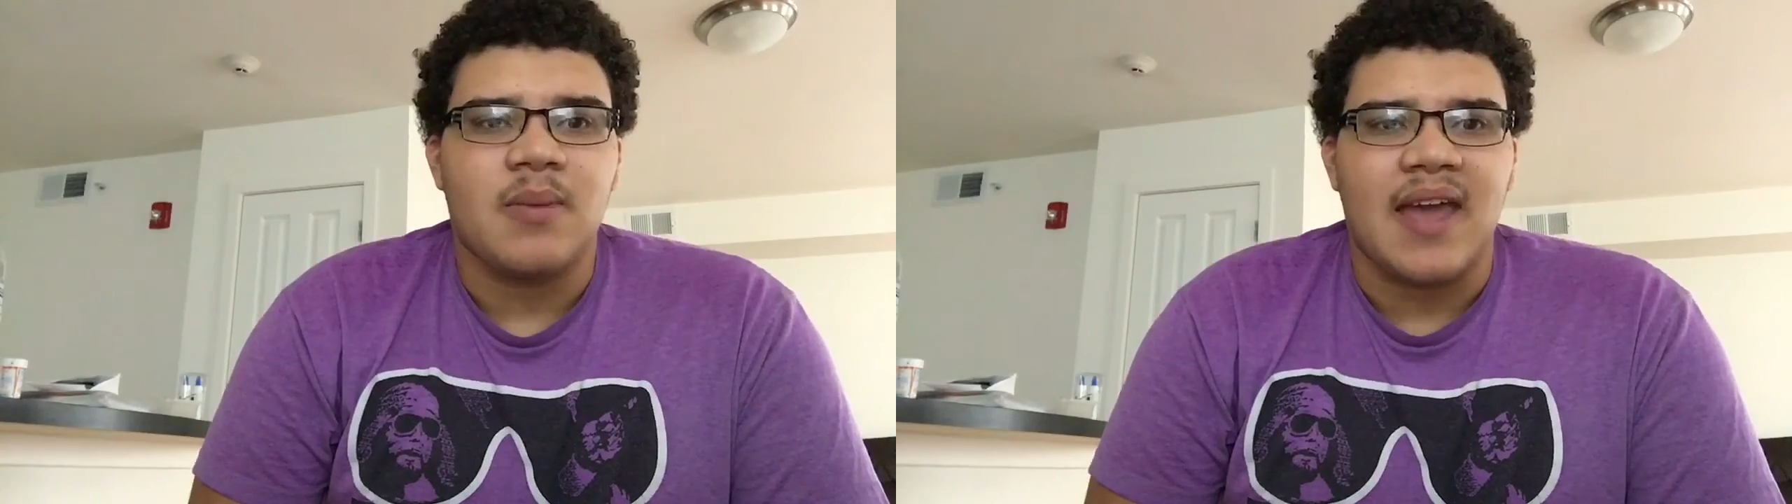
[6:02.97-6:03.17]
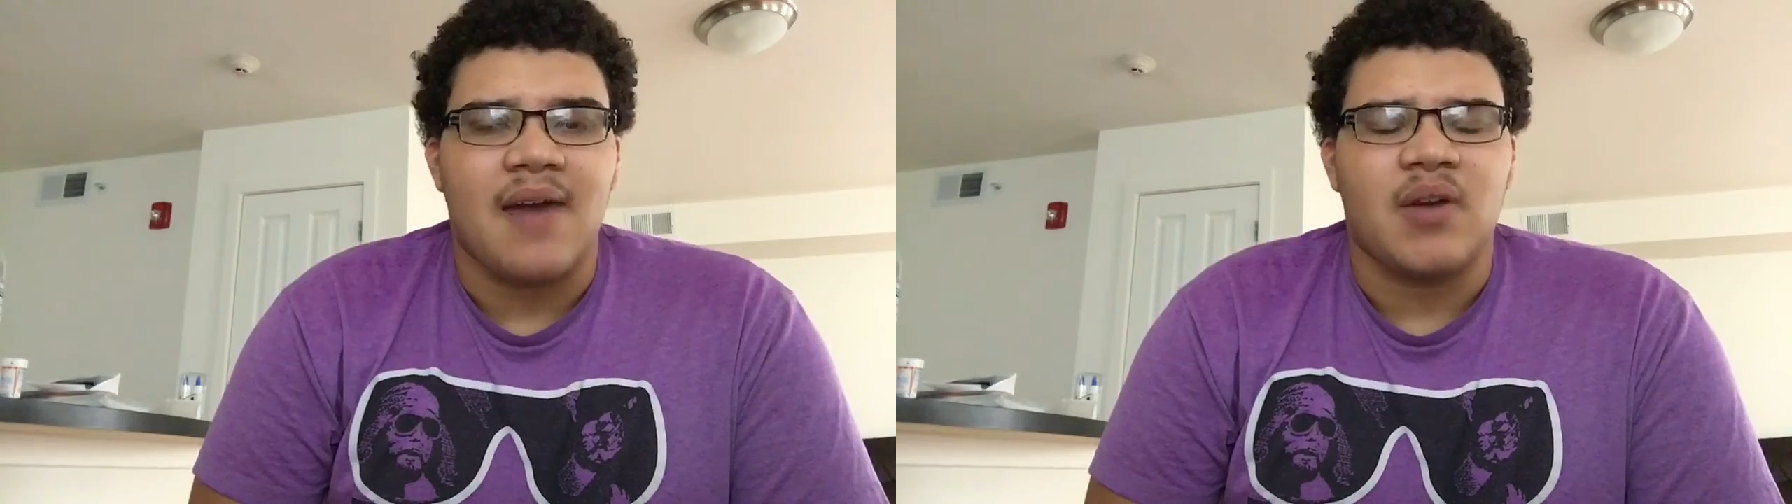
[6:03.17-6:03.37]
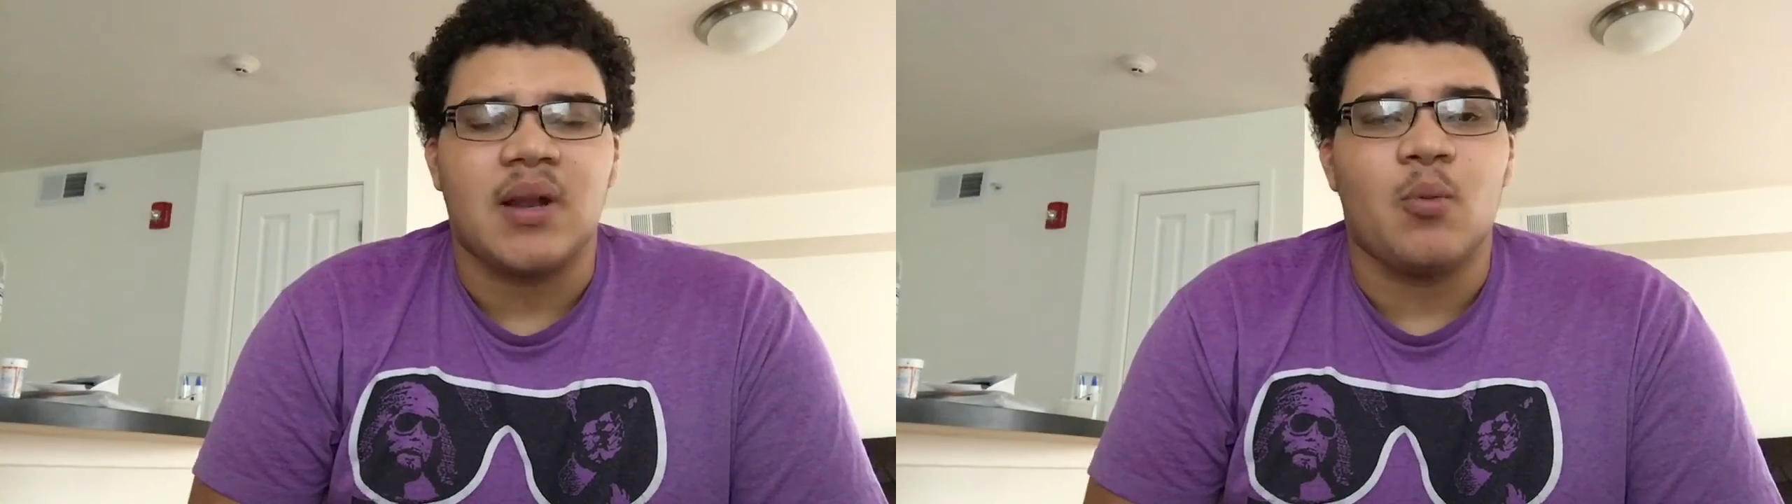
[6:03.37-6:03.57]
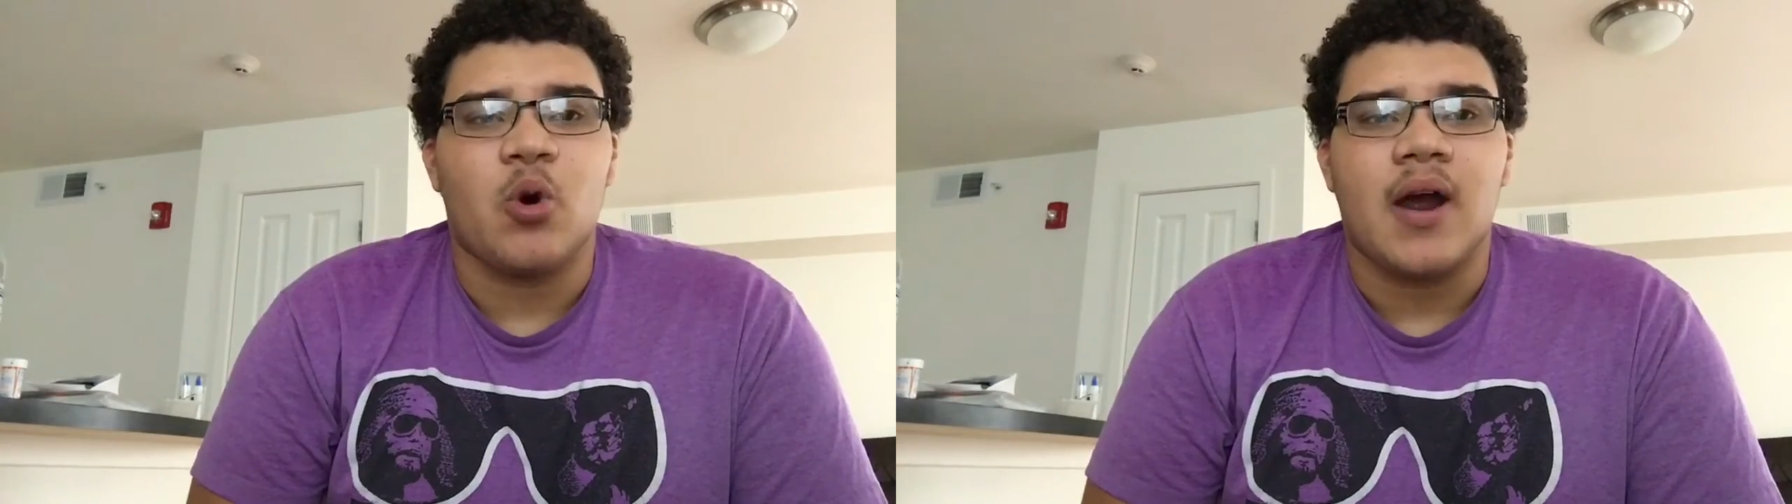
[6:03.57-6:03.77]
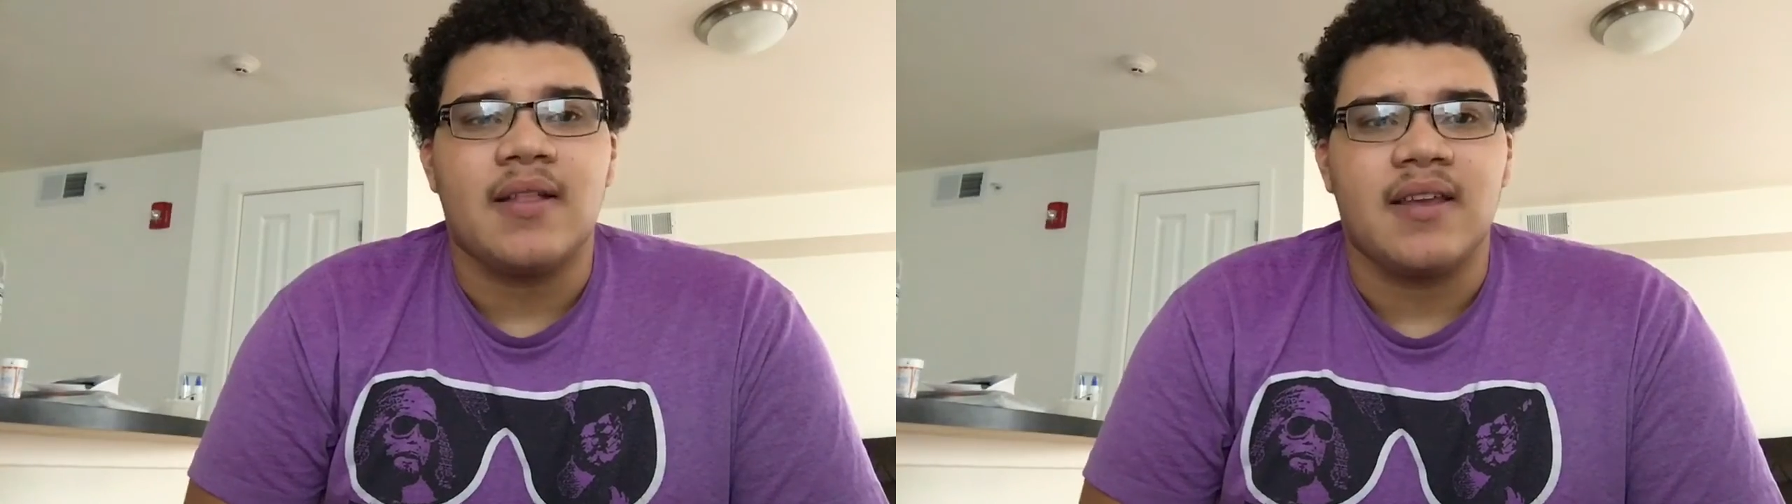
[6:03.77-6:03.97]
with me, have any
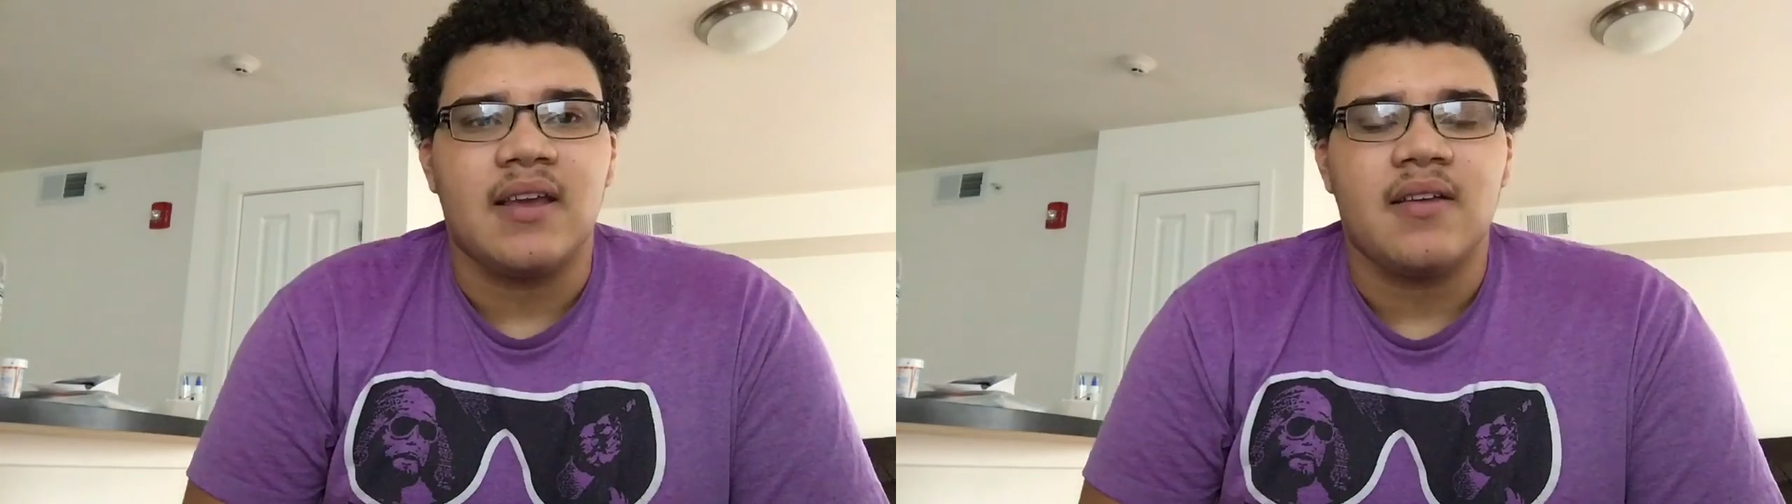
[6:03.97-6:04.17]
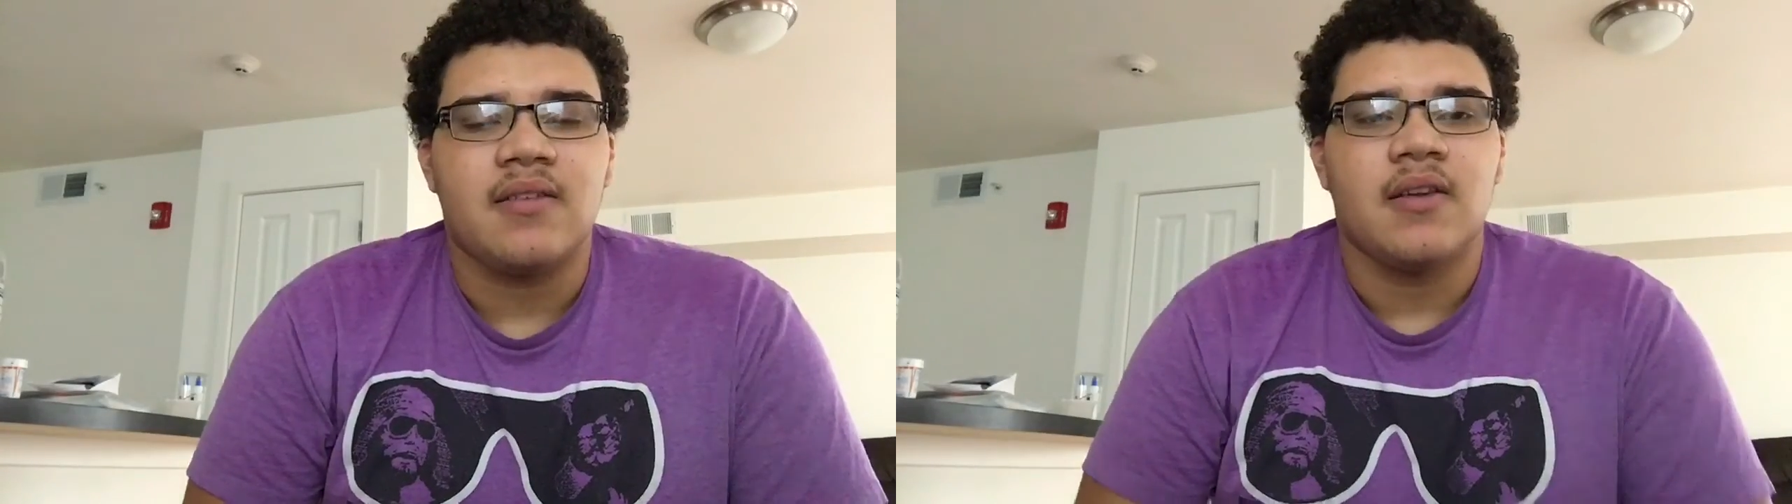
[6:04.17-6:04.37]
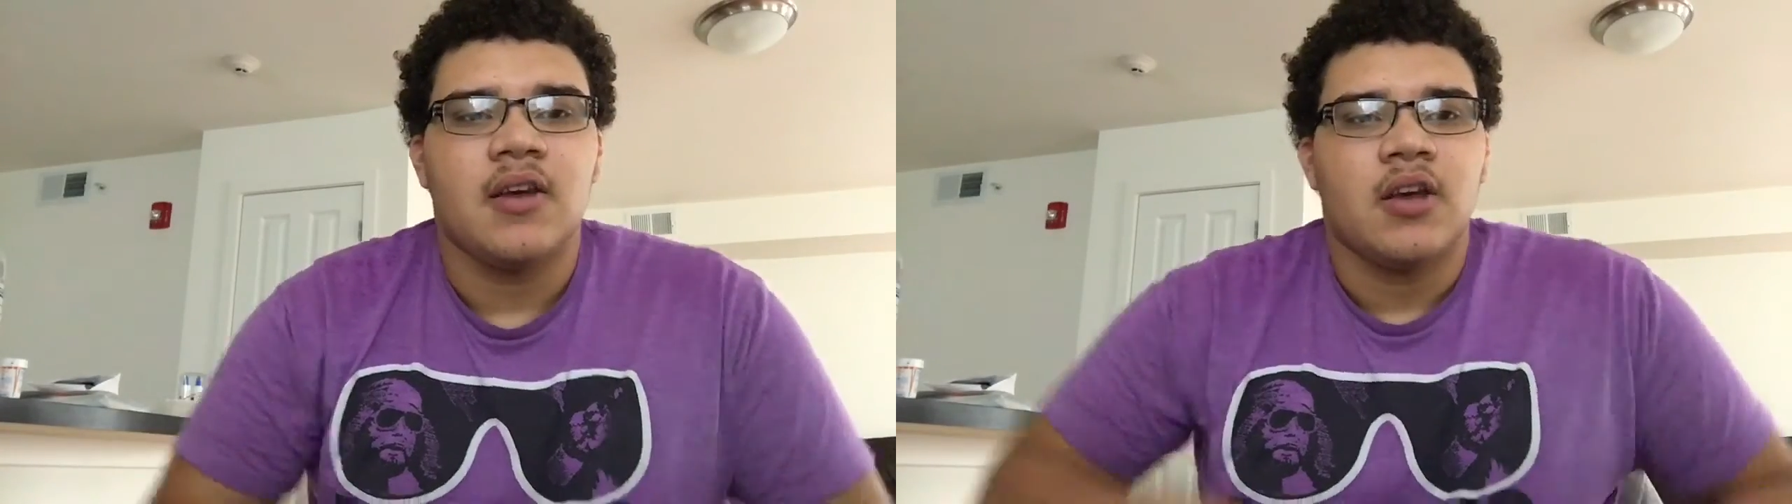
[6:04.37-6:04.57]
more ideas,